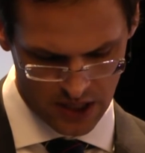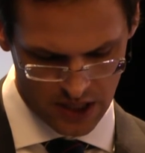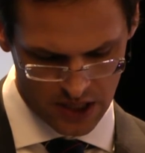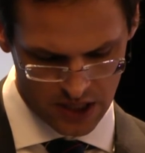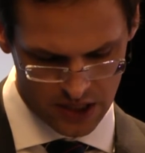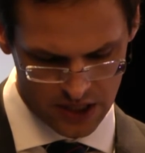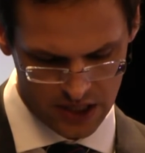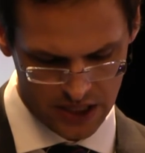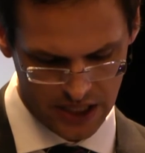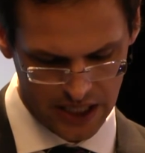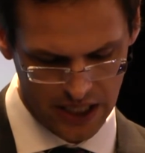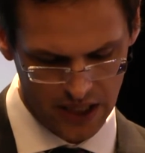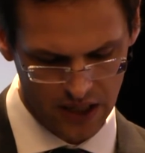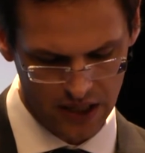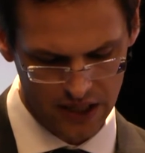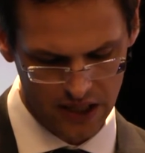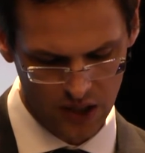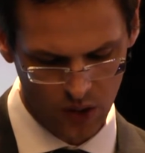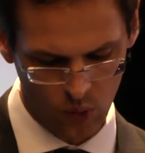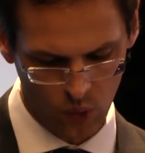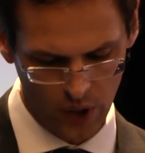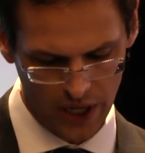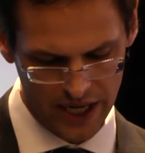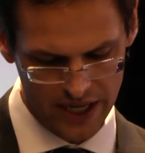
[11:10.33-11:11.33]
Scaring
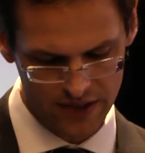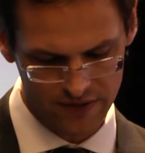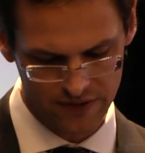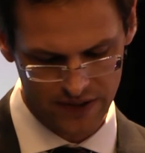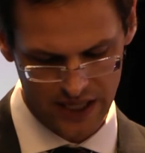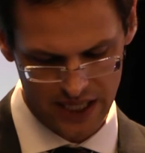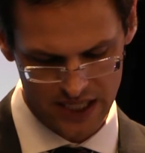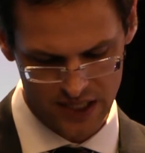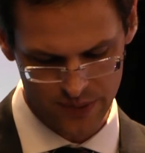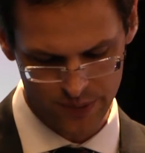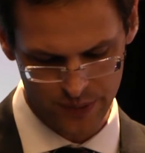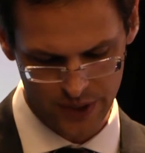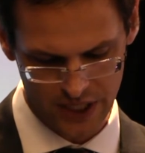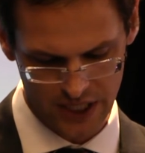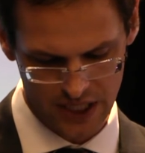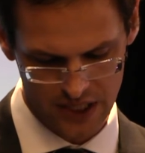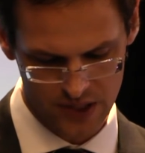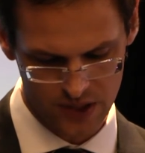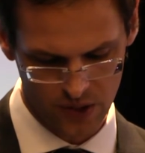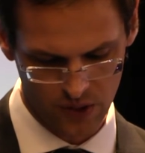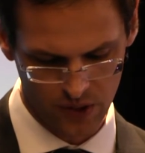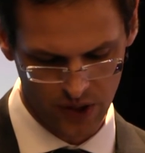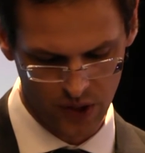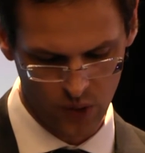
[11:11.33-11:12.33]
away investment
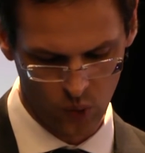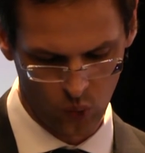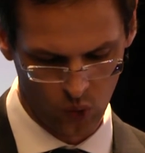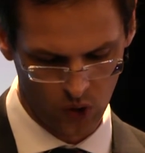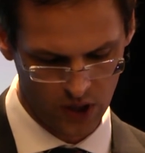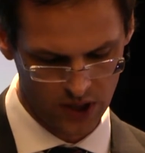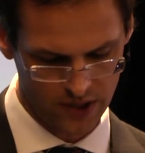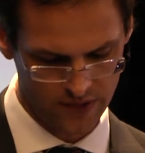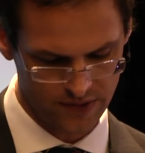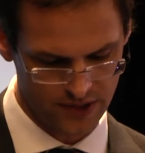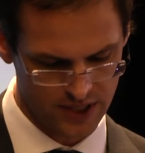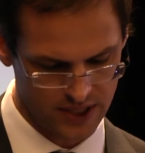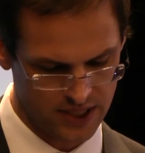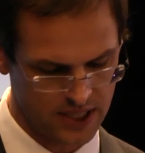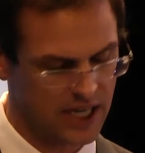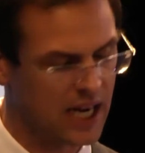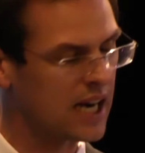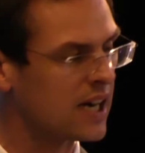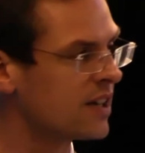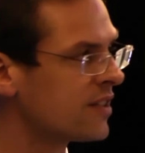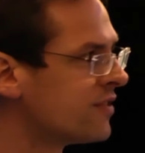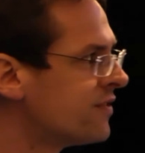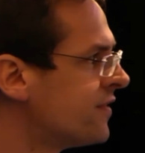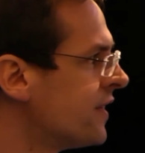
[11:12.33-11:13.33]
is only one of the
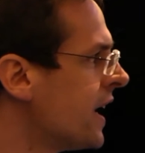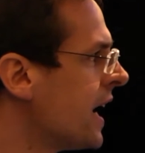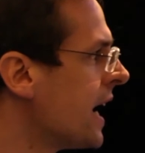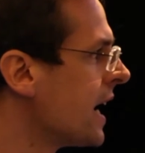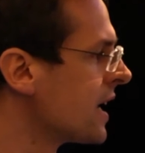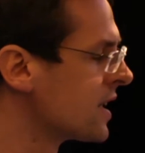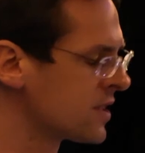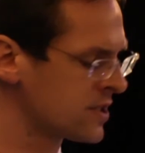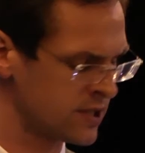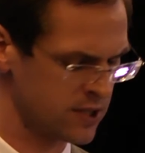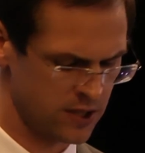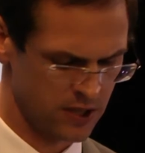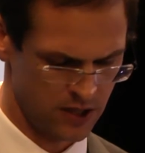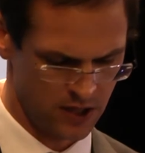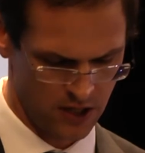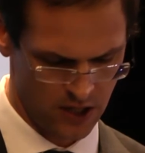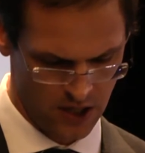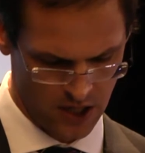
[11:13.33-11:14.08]
sad effects